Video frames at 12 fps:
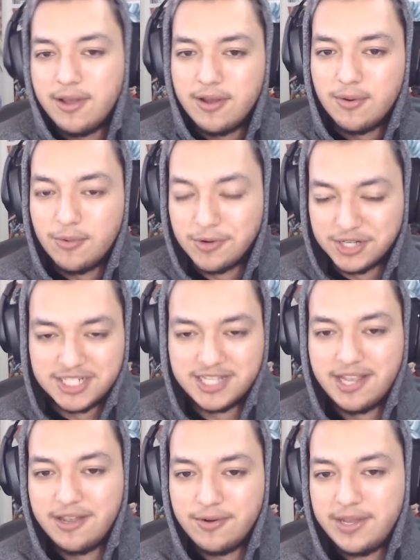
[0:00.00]
we're
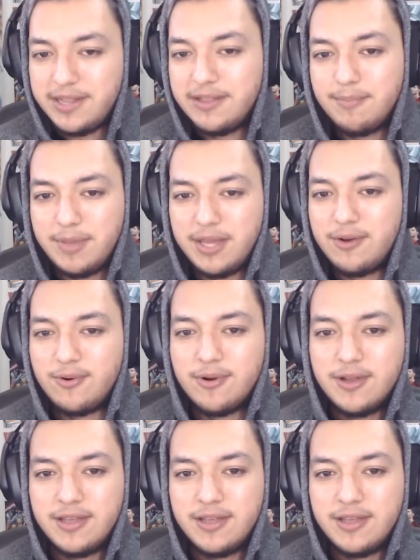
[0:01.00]
still in the middle